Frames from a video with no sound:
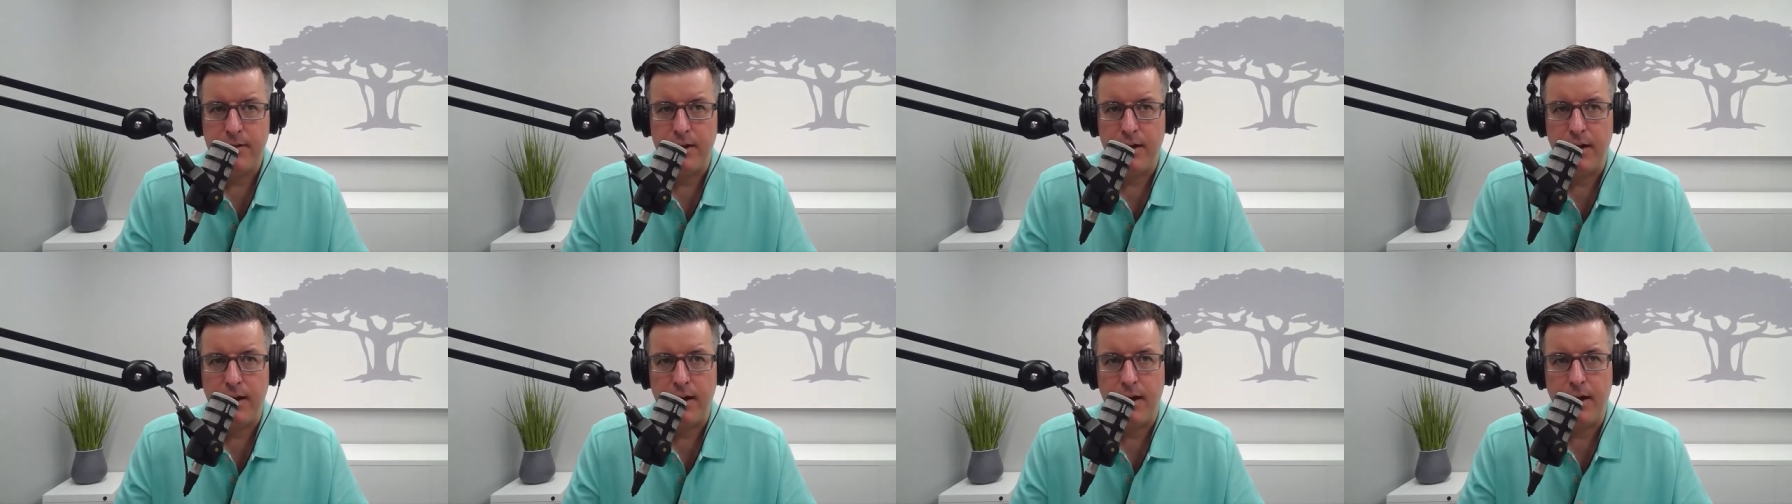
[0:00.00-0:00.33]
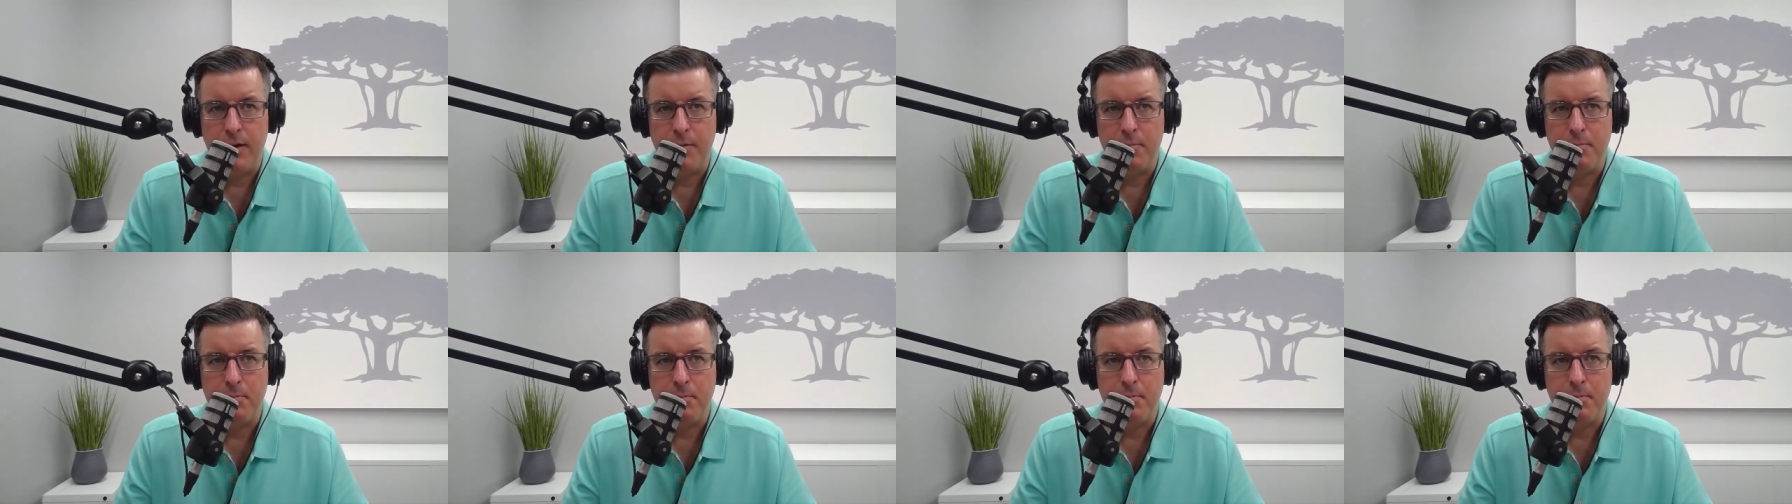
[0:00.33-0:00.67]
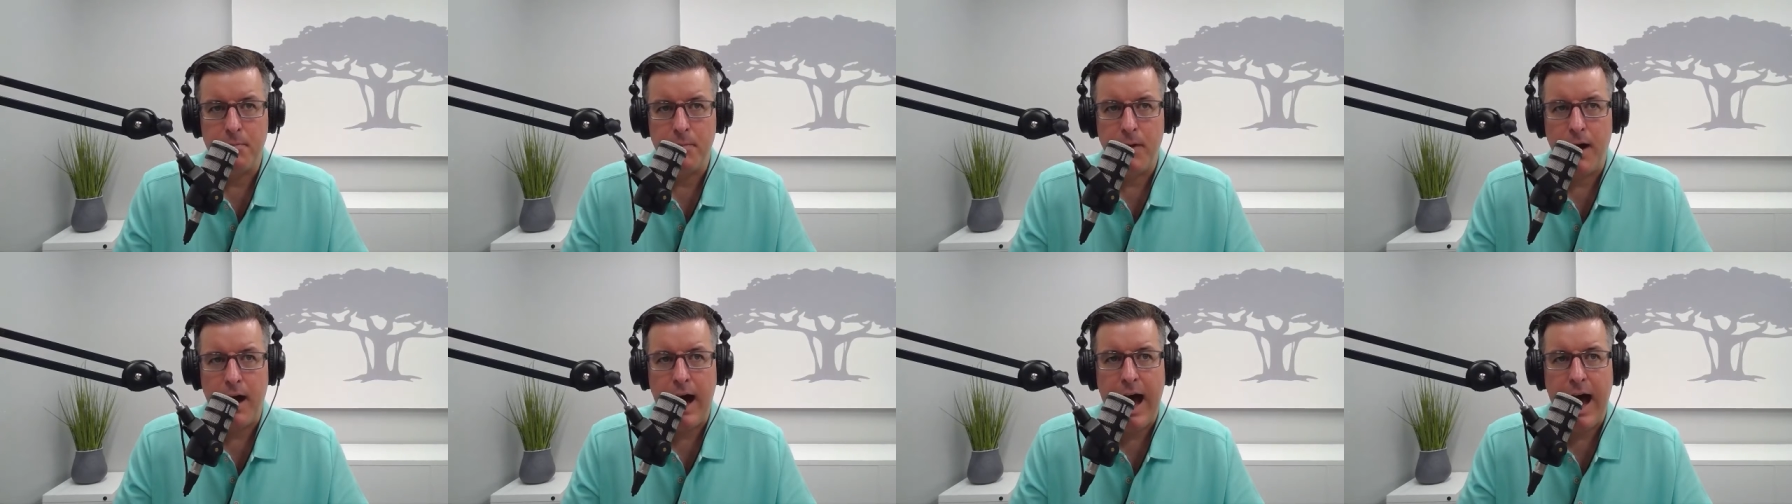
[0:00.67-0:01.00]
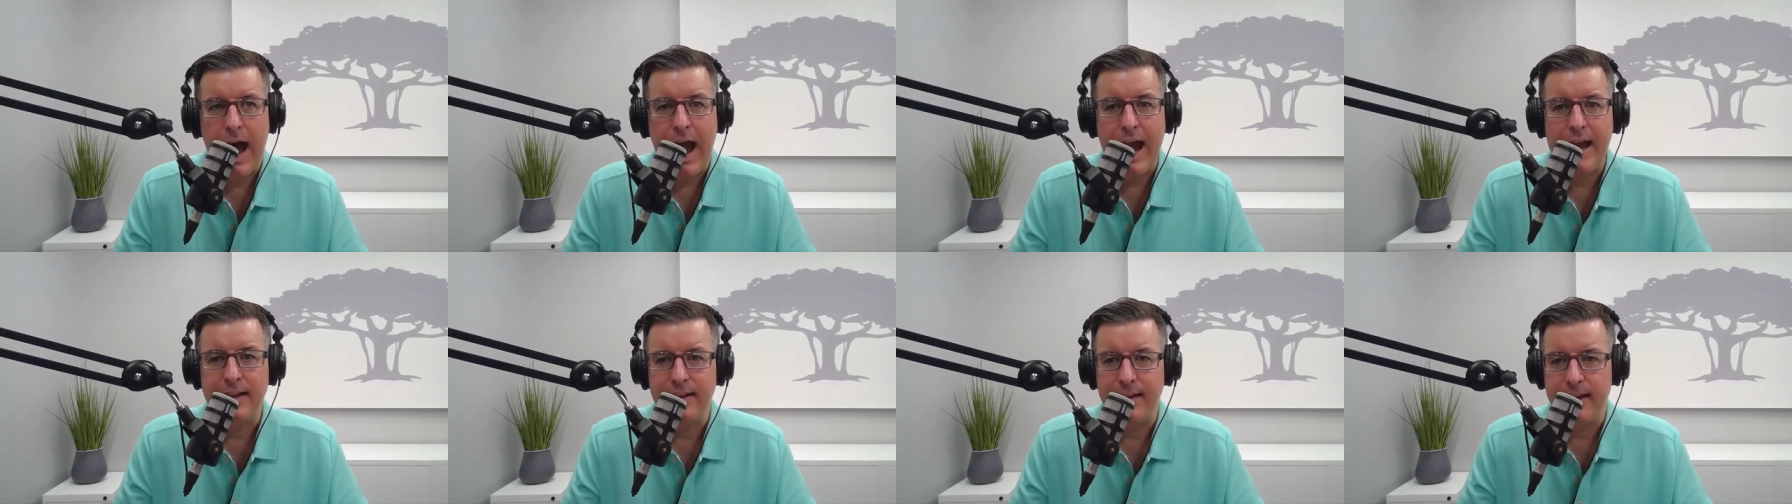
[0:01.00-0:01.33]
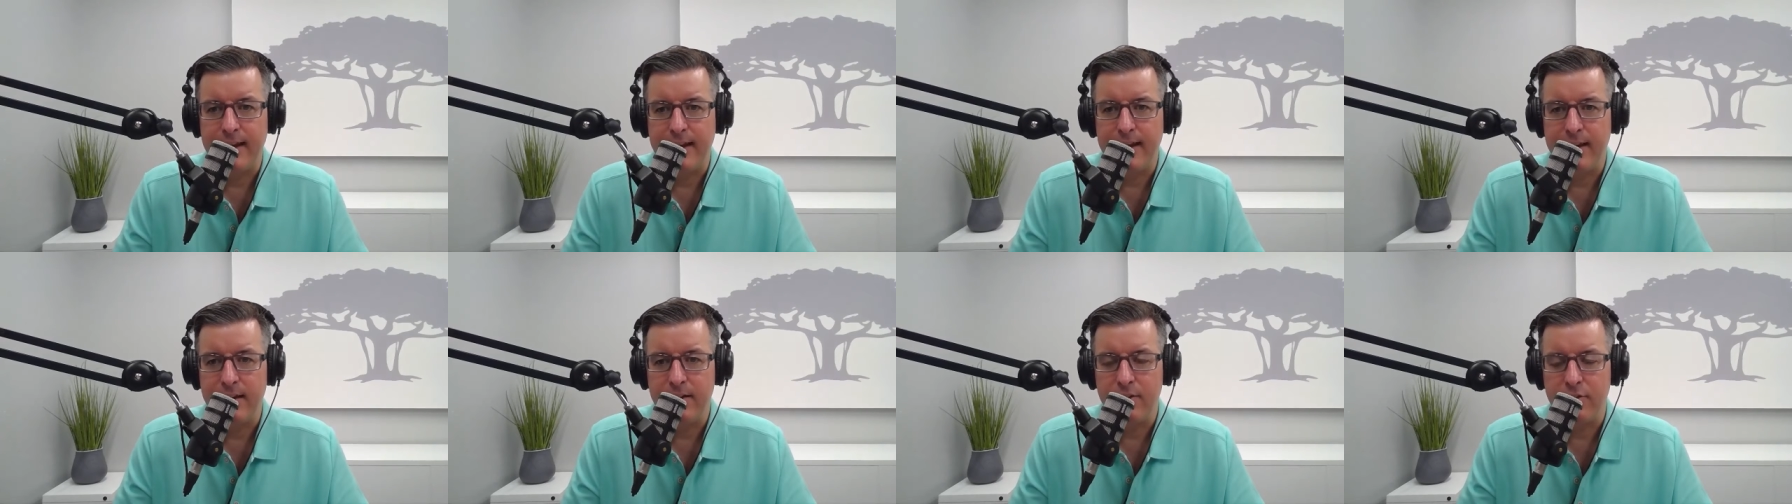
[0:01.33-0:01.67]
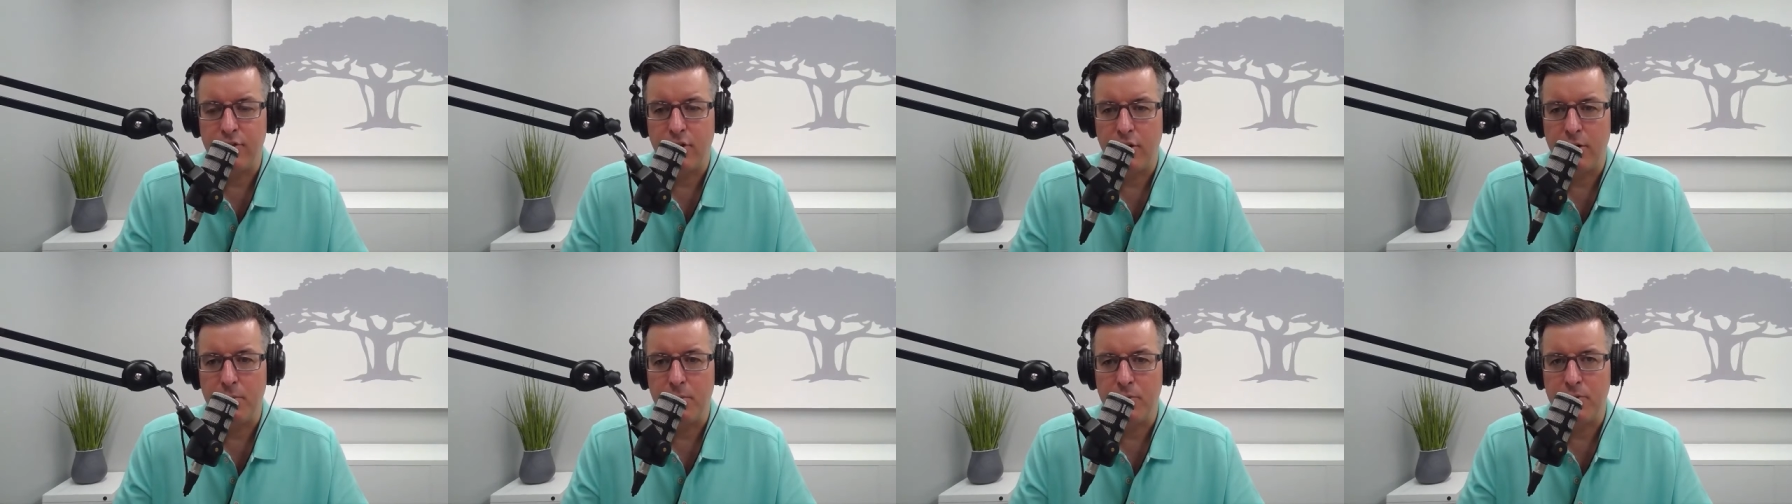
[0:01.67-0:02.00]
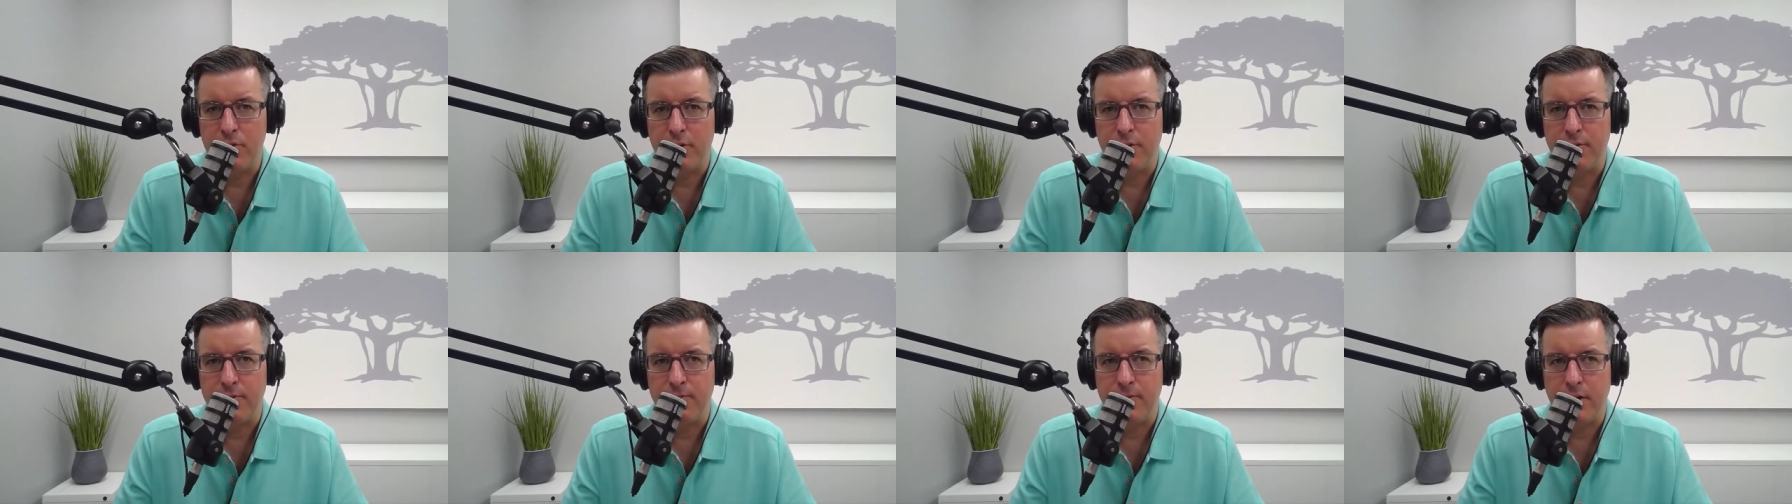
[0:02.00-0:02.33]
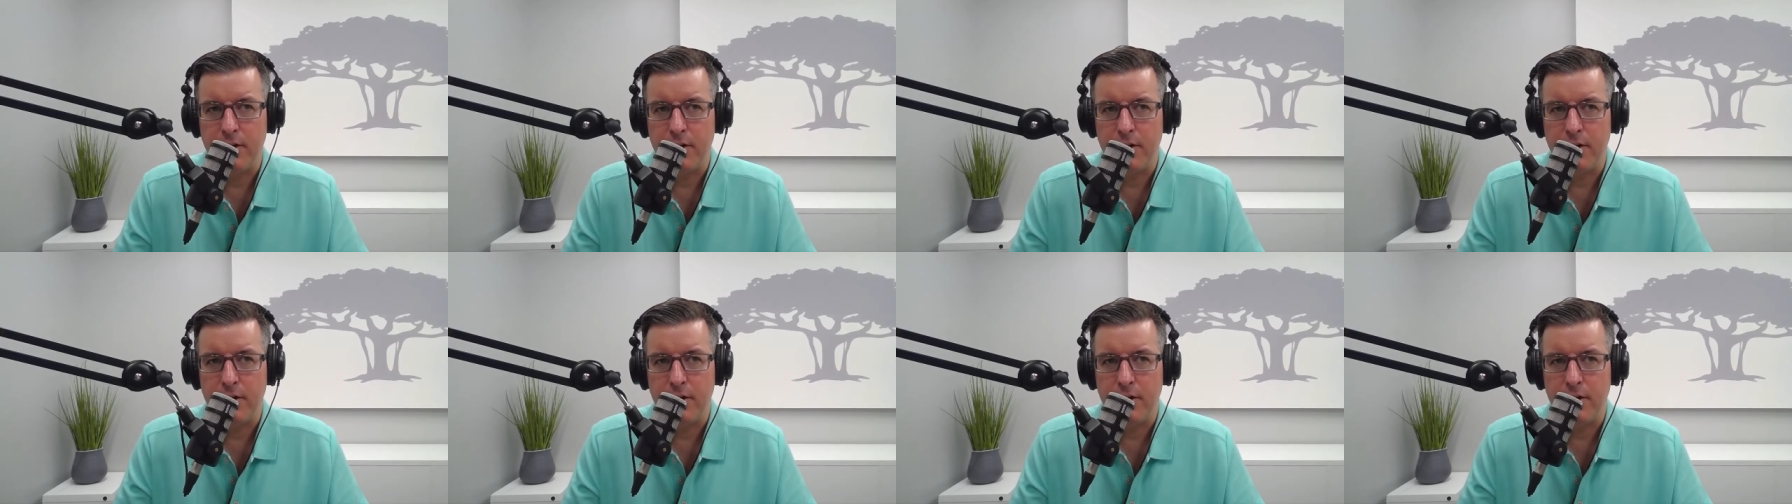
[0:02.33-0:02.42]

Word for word: um, highly in terms of,